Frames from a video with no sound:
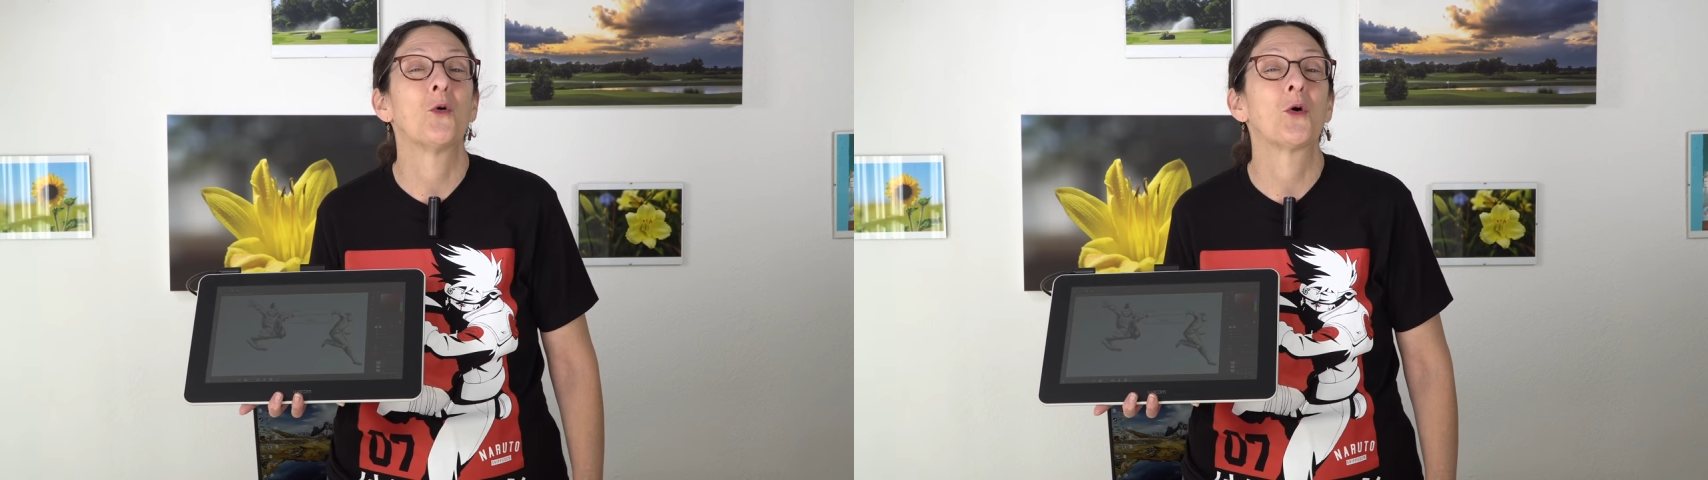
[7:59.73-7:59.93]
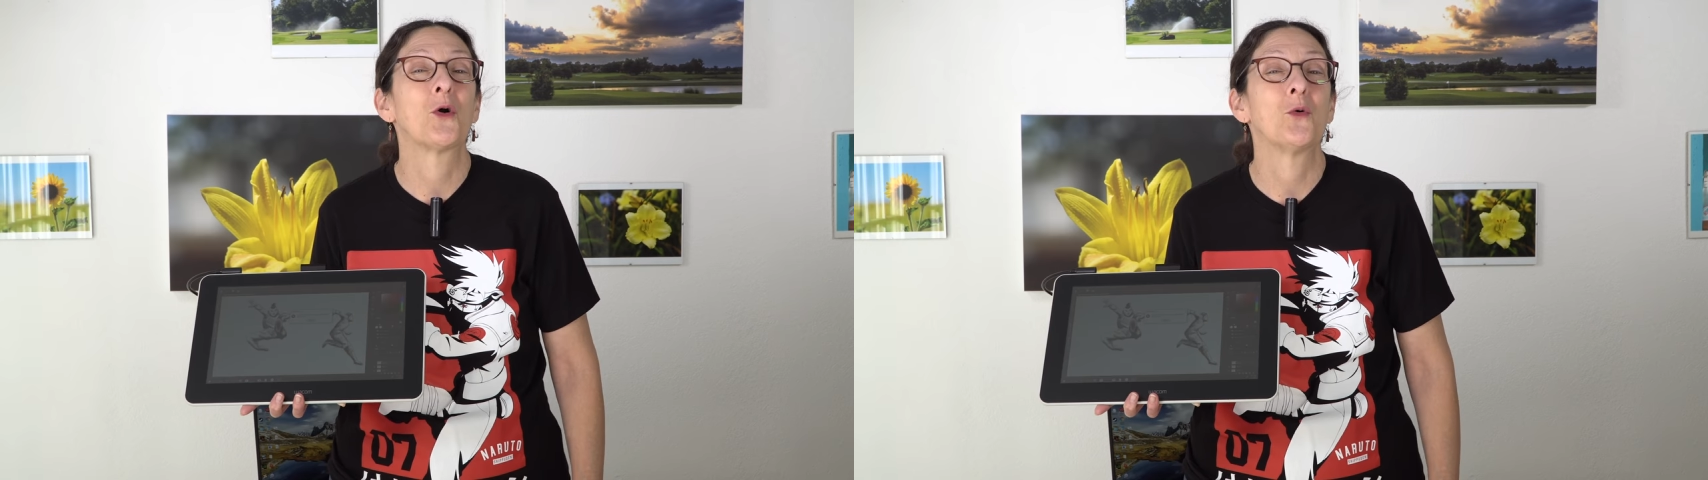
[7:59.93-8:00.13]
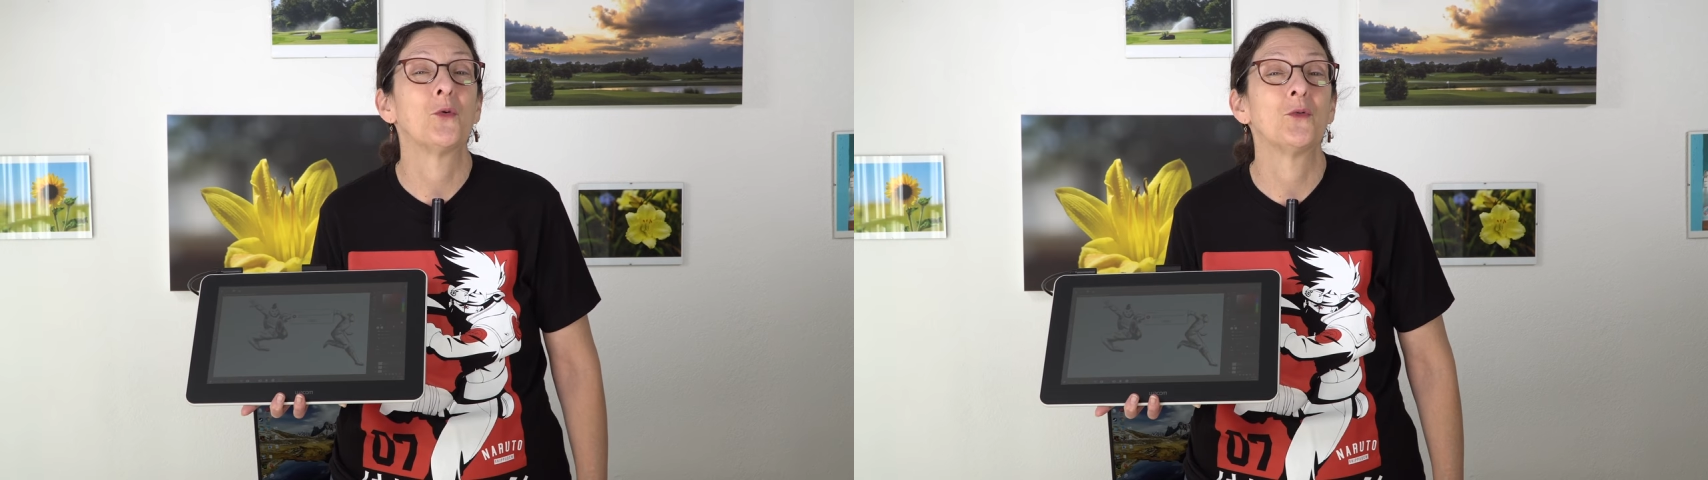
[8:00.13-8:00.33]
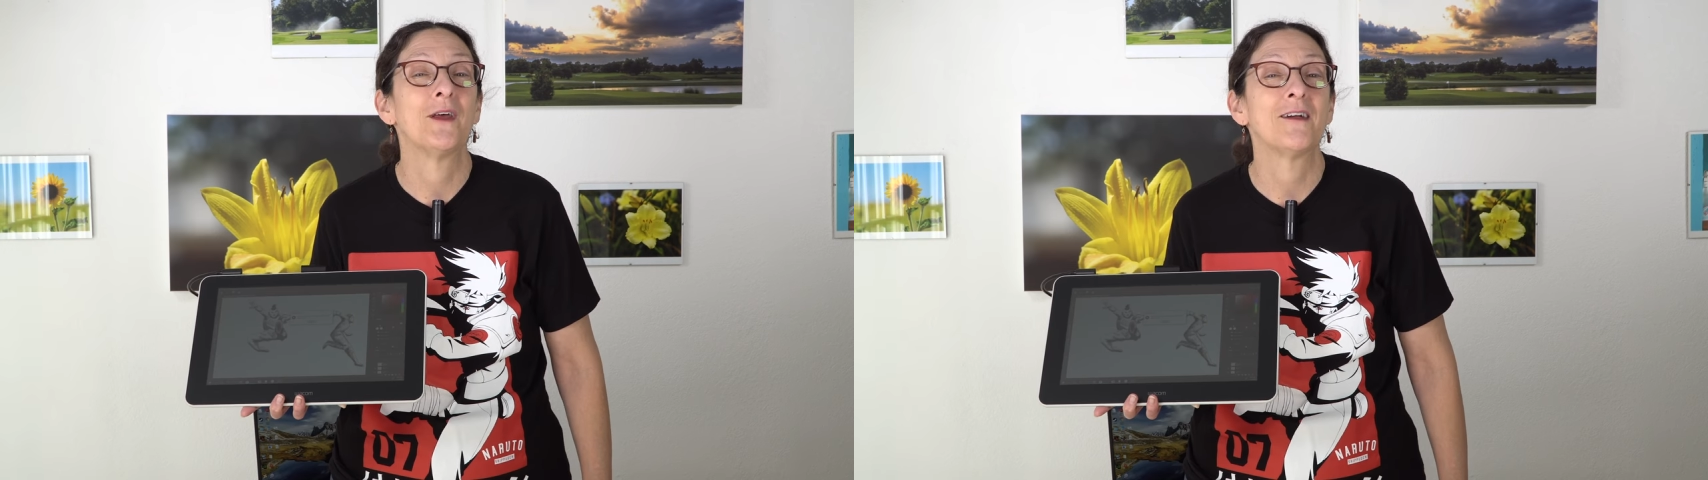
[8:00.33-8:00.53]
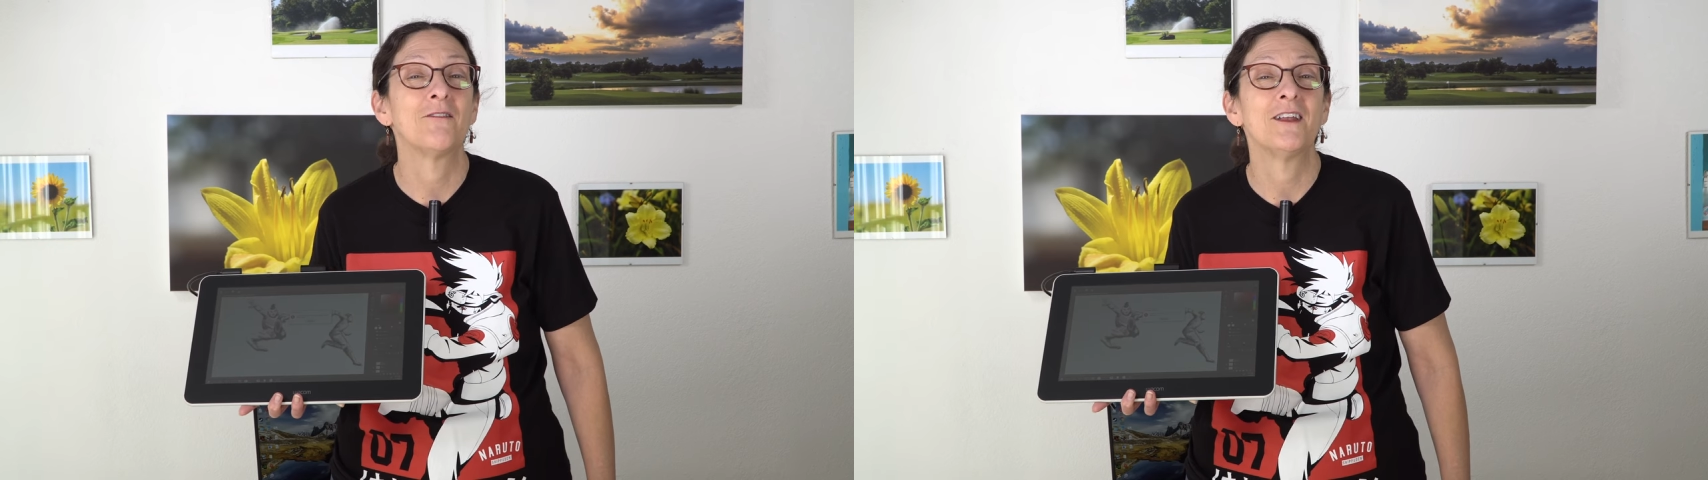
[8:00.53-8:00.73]
more cool
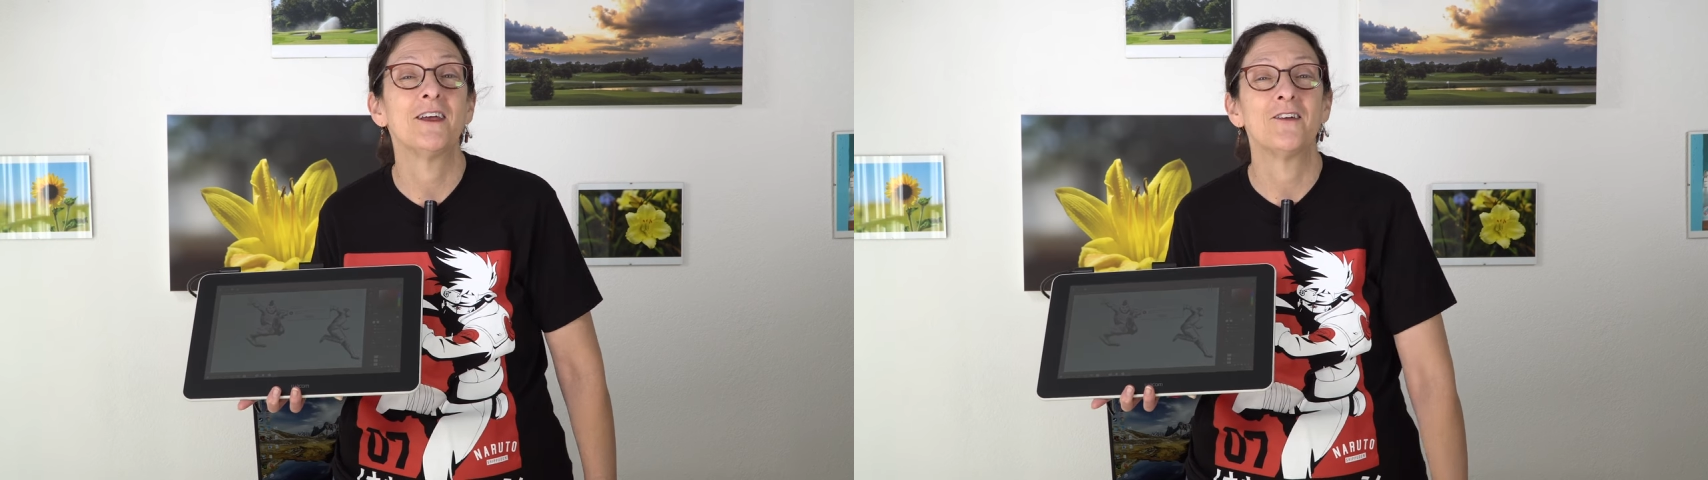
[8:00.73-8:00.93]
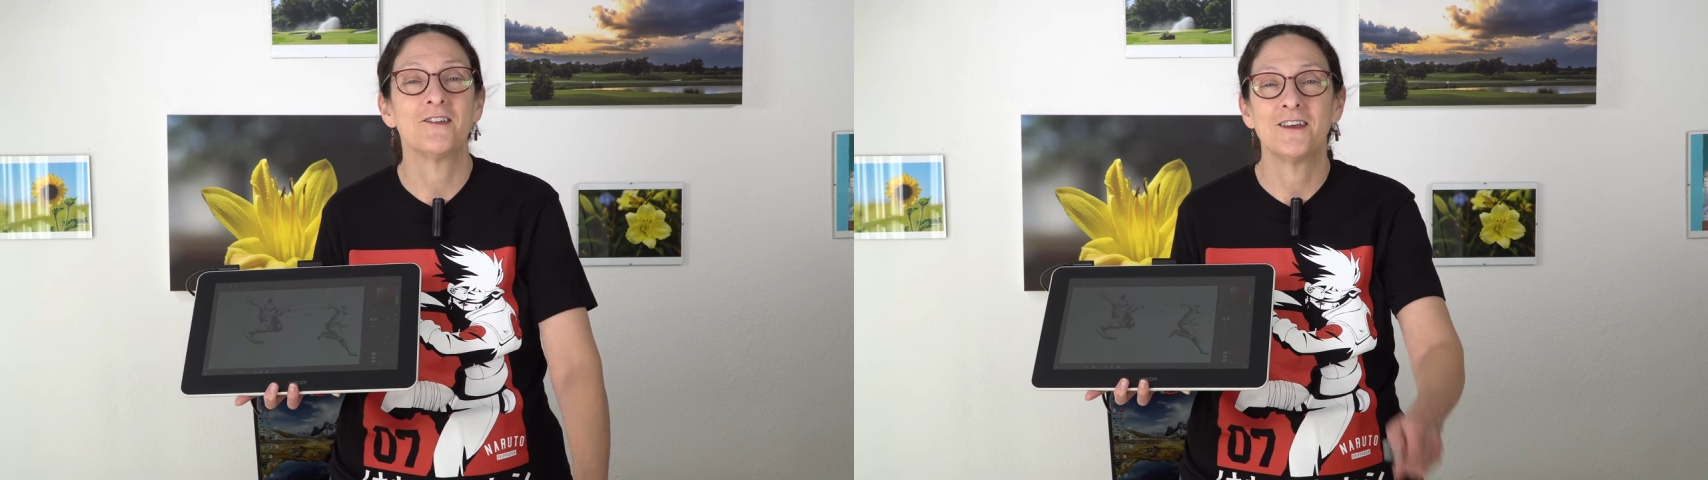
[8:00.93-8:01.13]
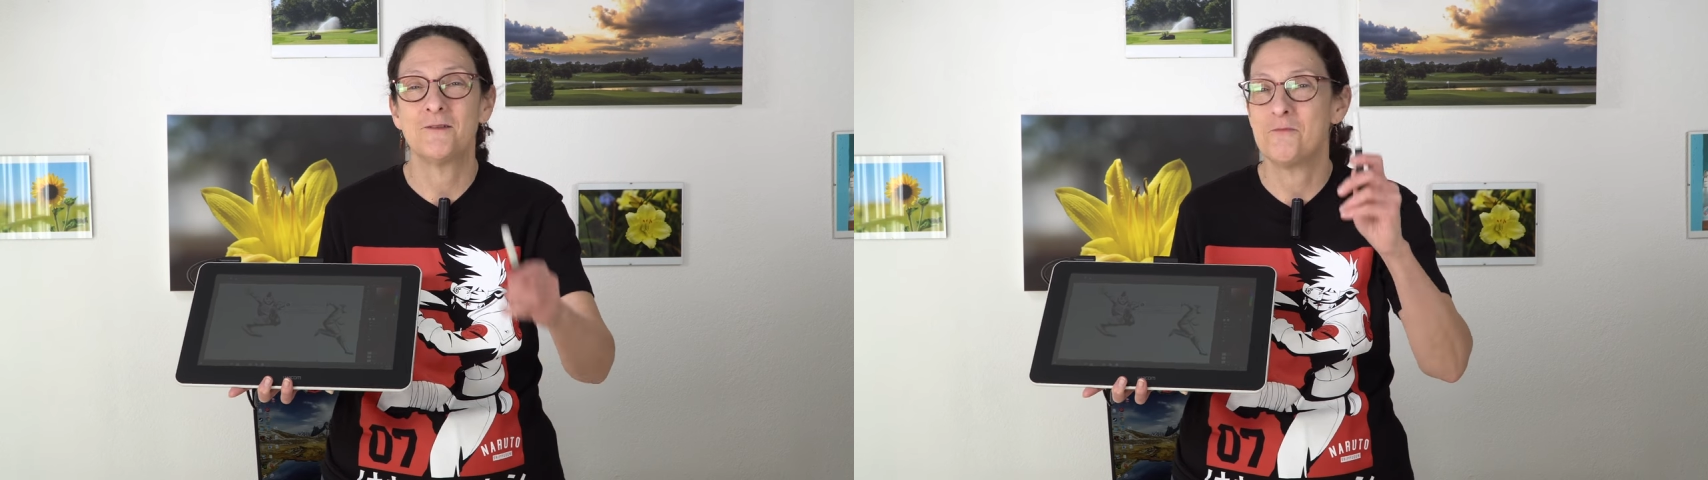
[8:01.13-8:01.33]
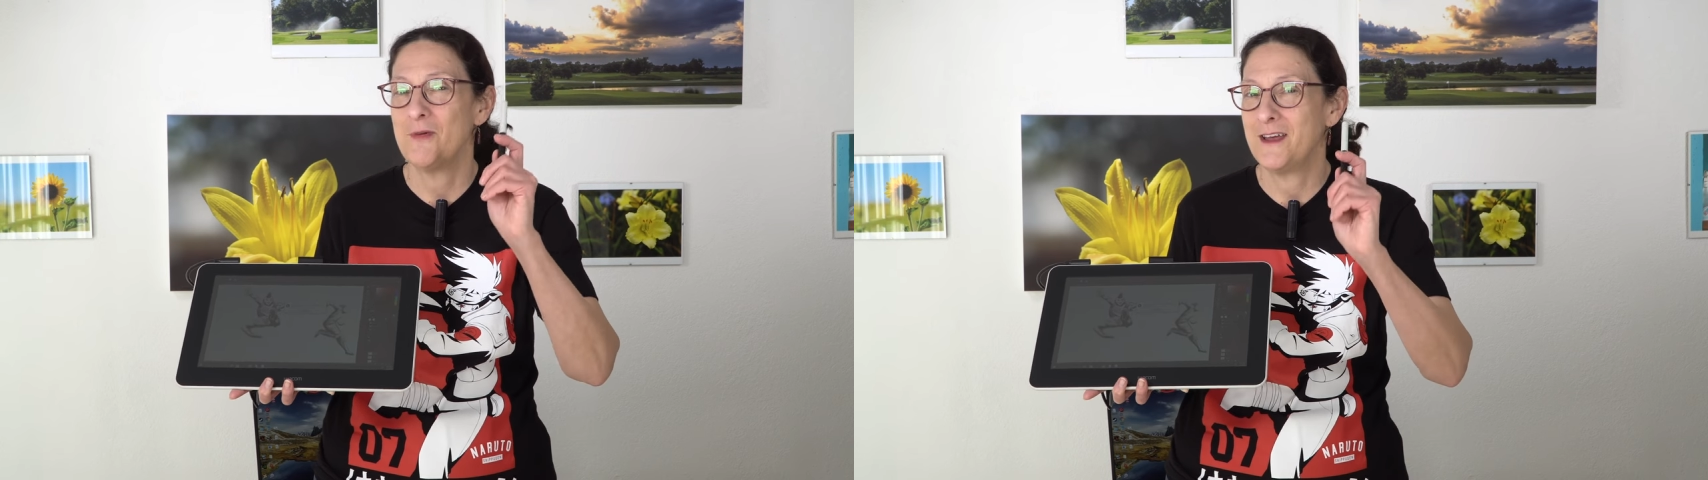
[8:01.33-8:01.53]
tech videos and